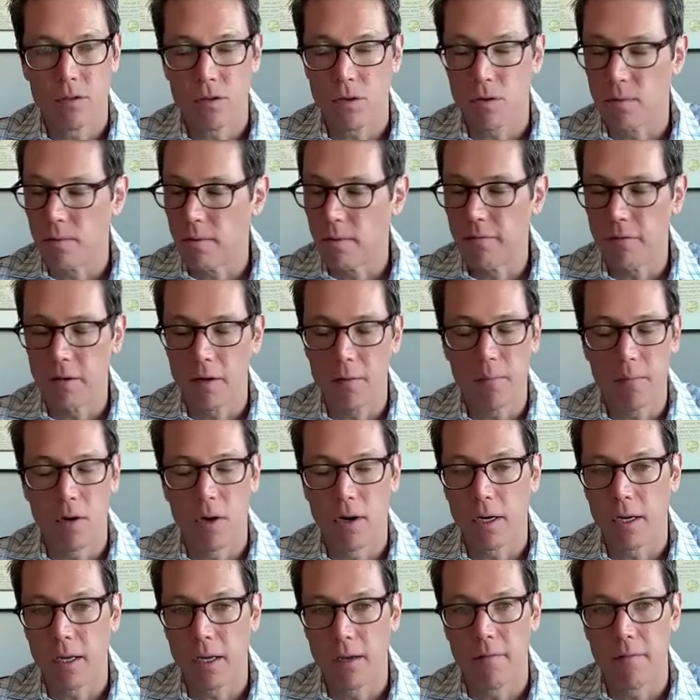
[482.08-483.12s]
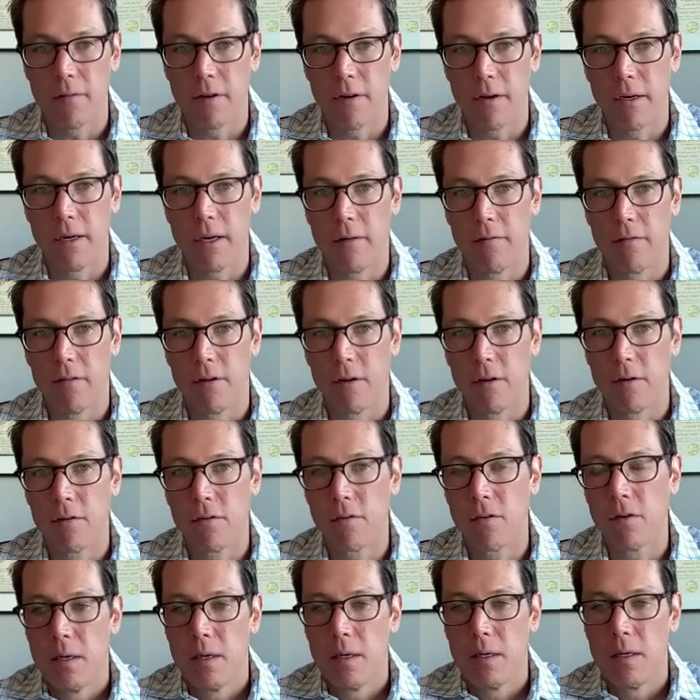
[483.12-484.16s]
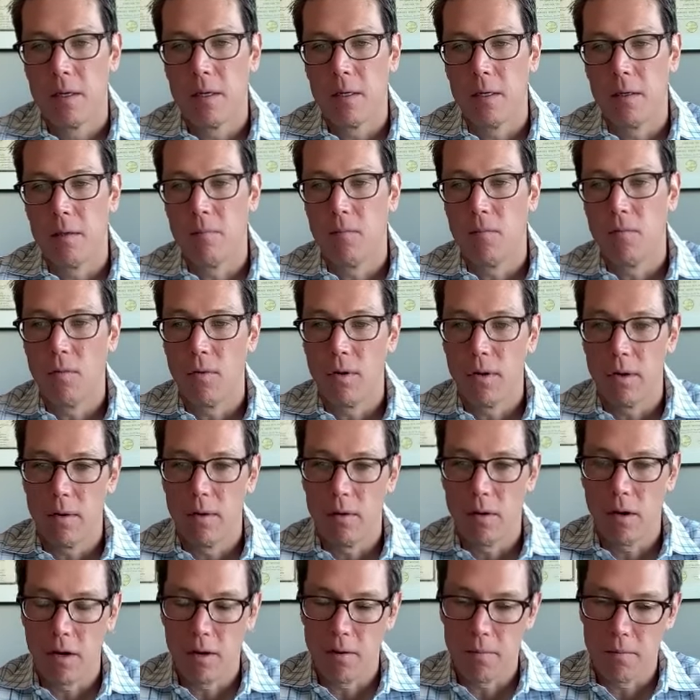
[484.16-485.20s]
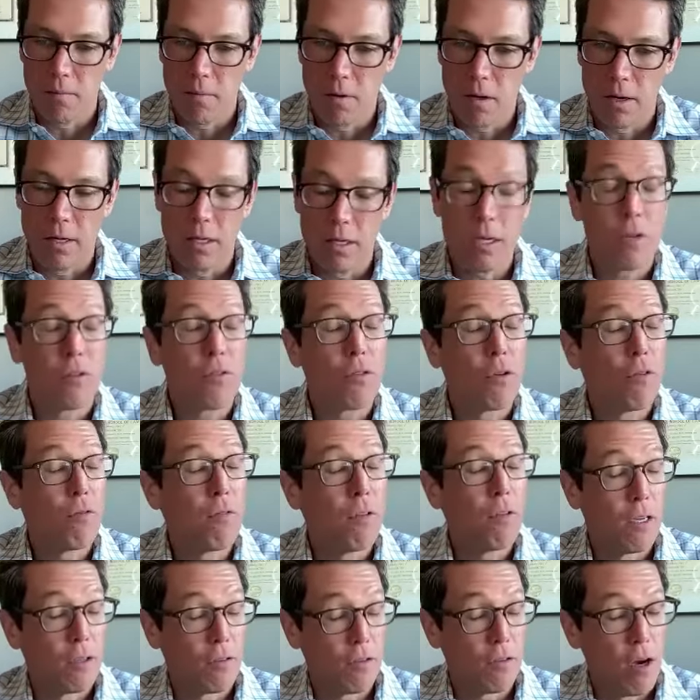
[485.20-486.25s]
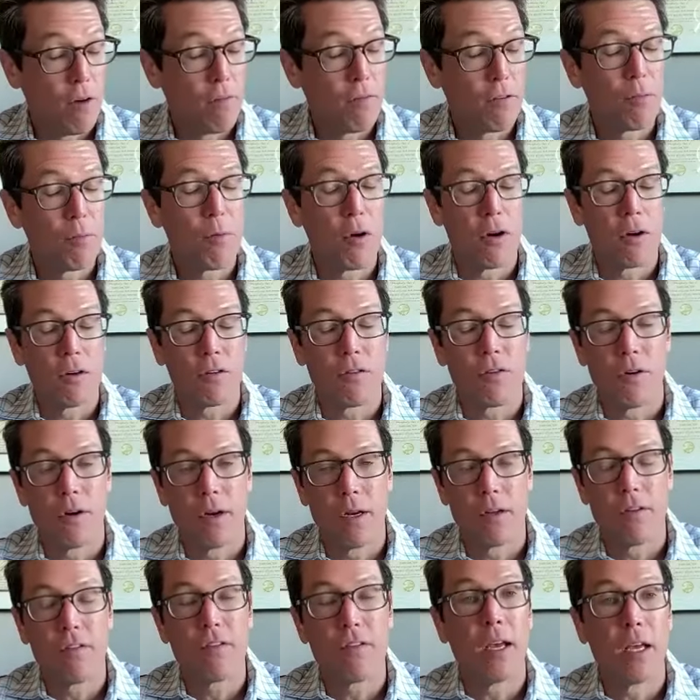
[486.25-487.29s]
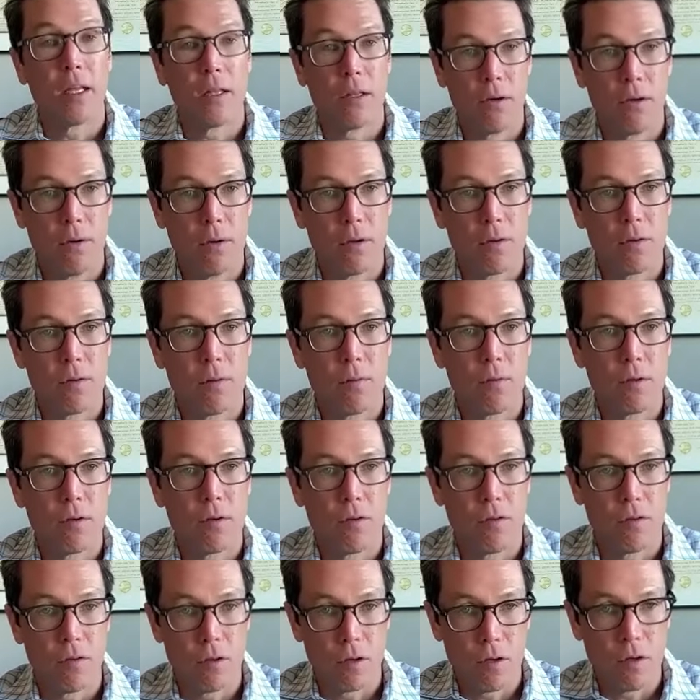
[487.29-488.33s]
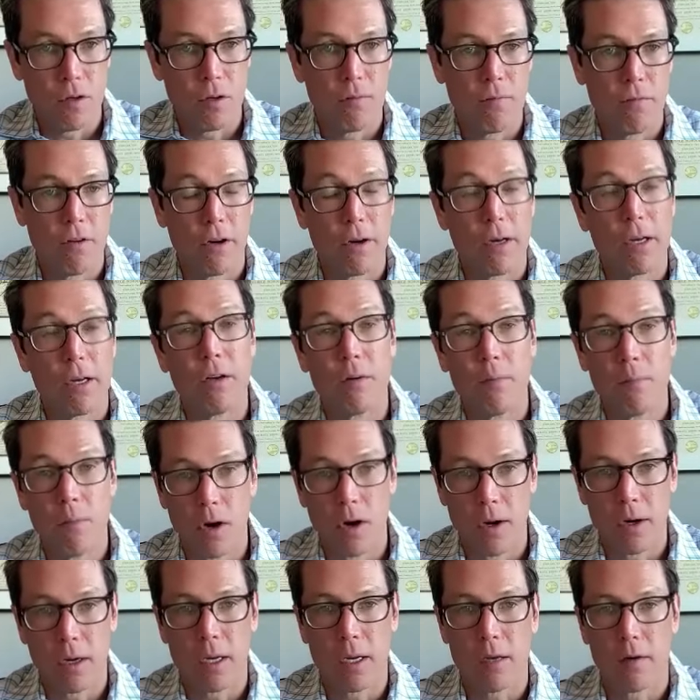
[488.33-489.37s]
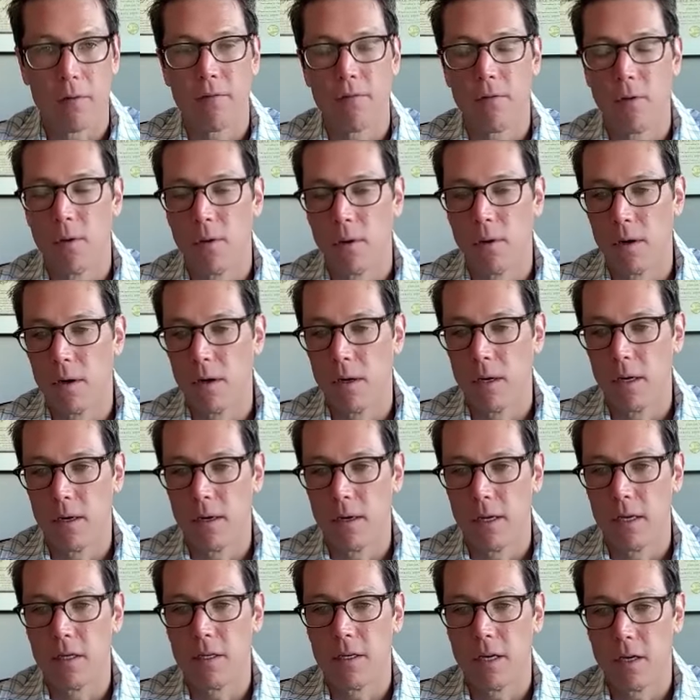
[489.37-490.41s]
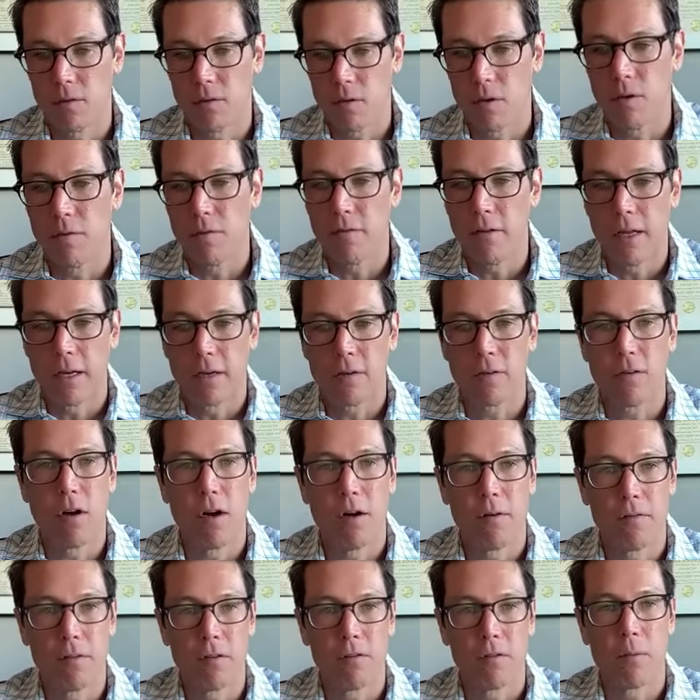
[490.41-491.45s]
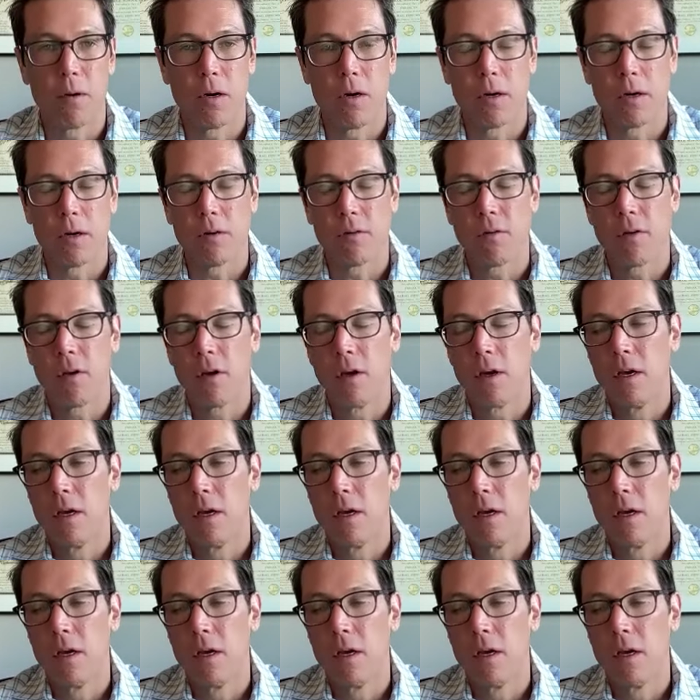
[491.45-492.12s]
Terrific market, very diverse. Um, where our, our industrial flex office parks are in Saint Louis, which is a good, very good market for uh, industrial flex office parks.